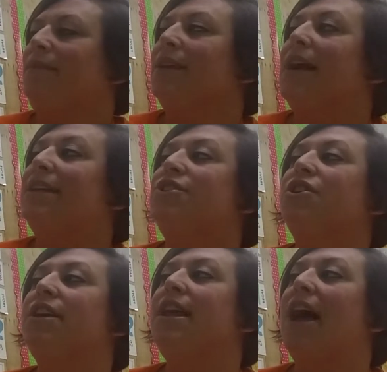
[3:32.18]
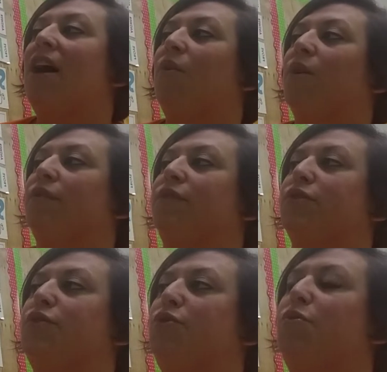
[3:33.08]
It took an hour for
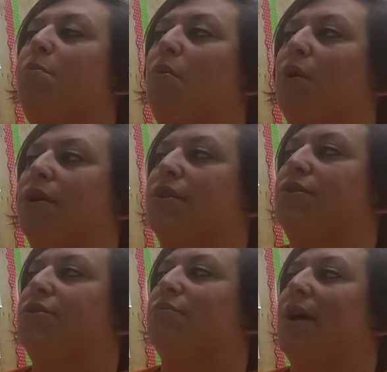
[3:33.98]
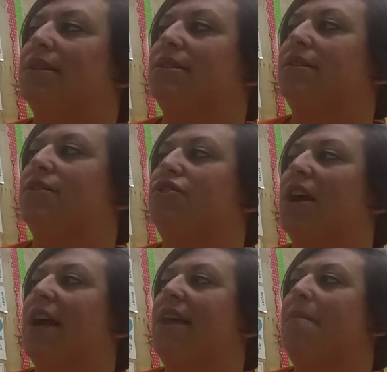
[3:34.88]
two porters to wrestle the
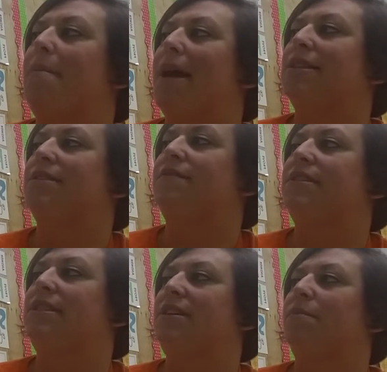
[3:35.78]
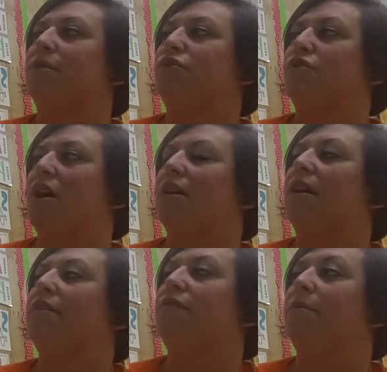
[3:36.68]
giant, massive steamer trunk
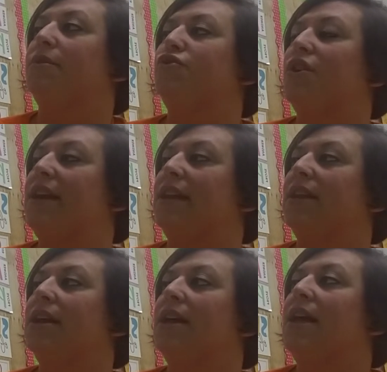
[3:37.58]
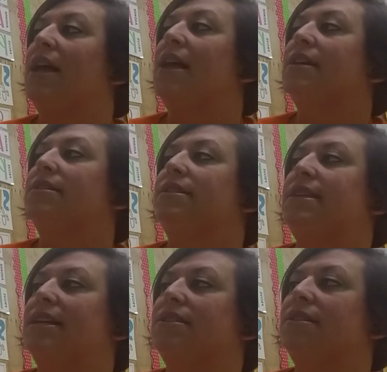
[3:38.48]
from the train.
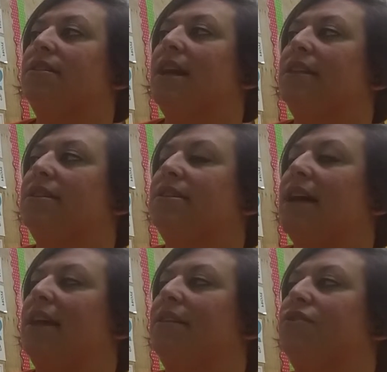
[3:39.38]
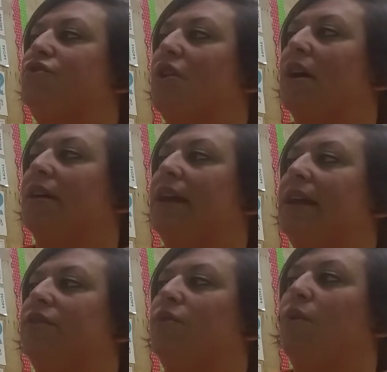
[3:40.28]
Stenciled on the side of the trunk
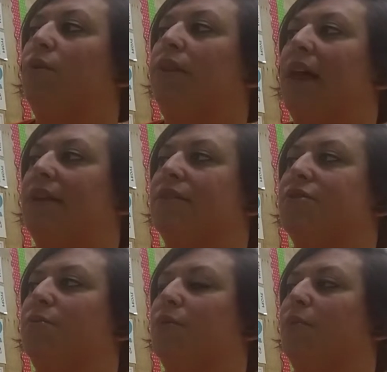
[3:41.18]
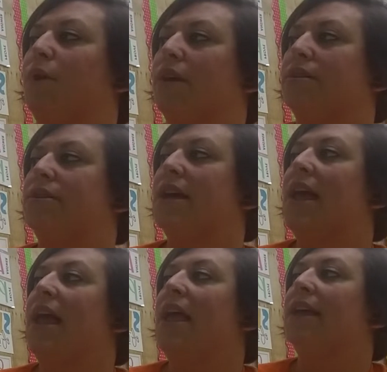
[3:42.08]
in gold letters were the words,
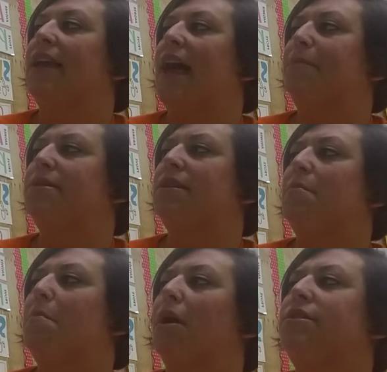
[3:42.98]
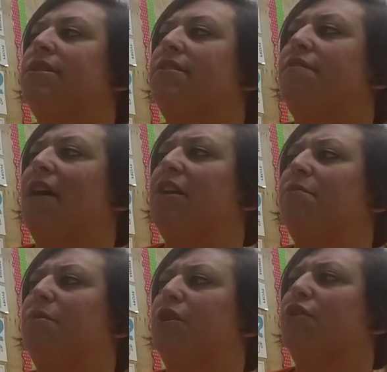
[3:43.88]
Captain Martin Van
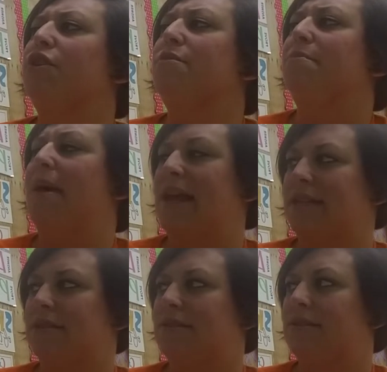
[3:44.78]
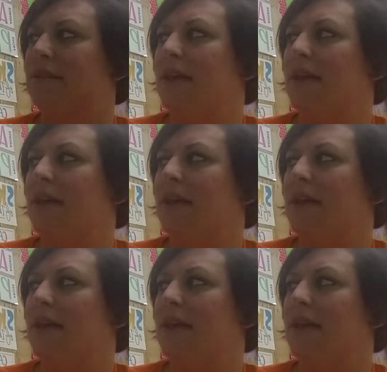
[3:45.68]
Buren Bates,